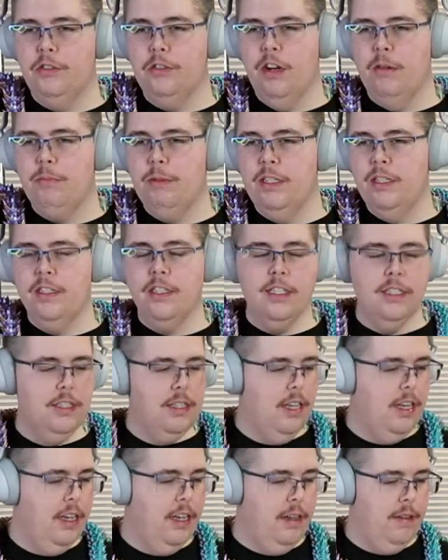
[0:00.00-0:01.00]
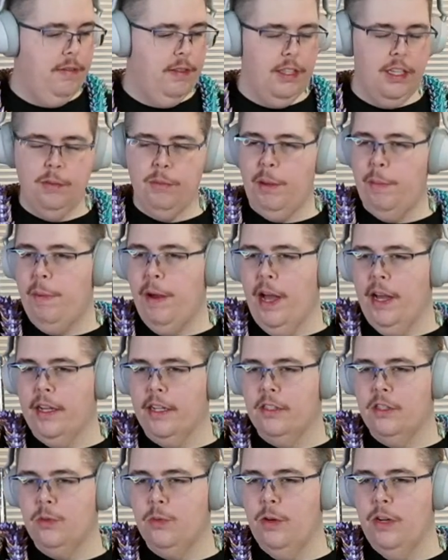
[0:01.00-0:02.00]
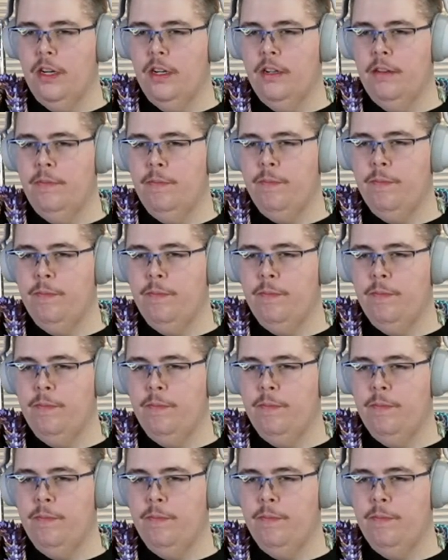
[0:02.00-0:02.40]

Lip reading: drop these because they need to be packaged well,